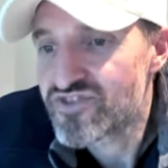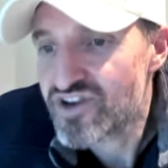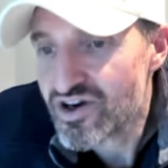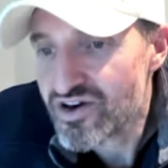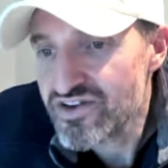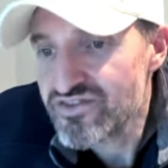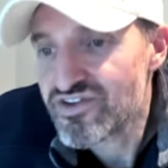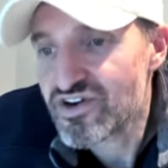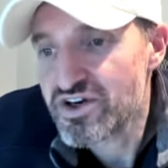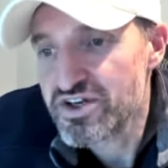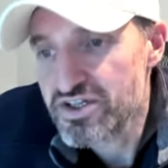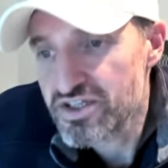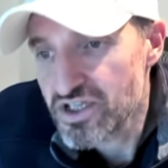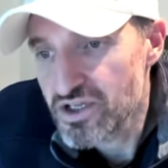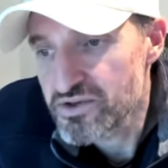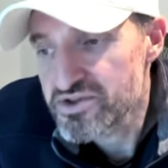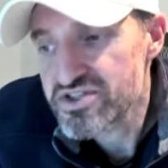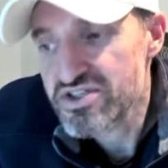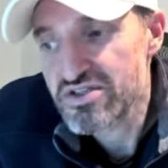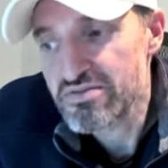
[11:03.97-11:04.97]
very, very
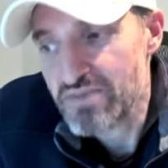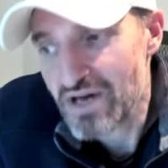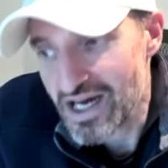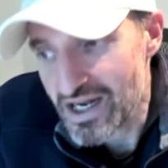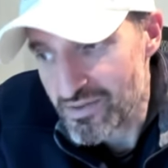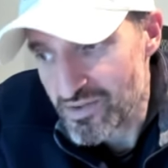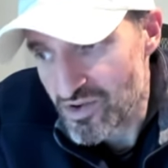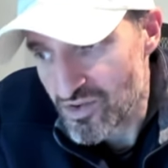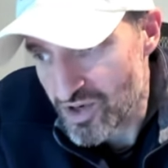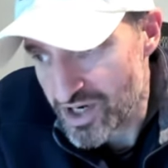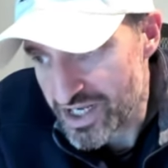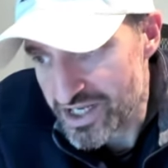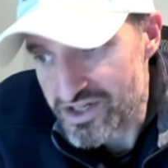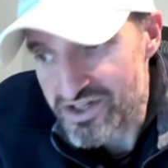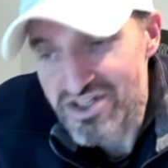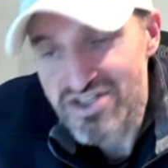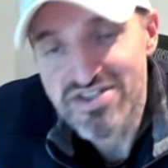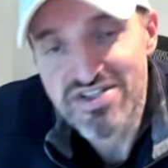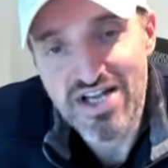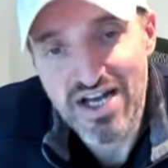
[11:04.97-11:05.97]
close to the bottom of the
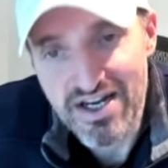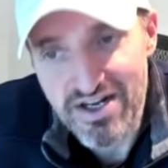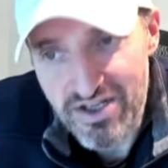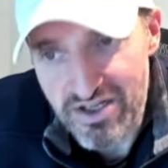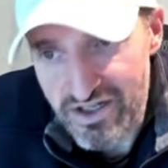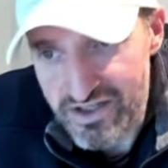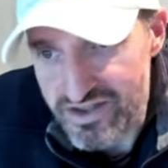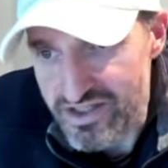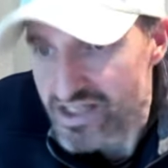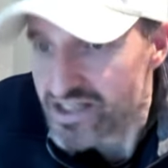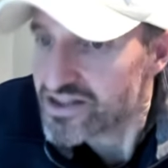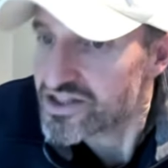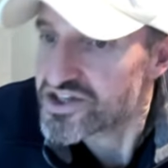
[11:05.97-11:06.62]
range. It's not a good thing.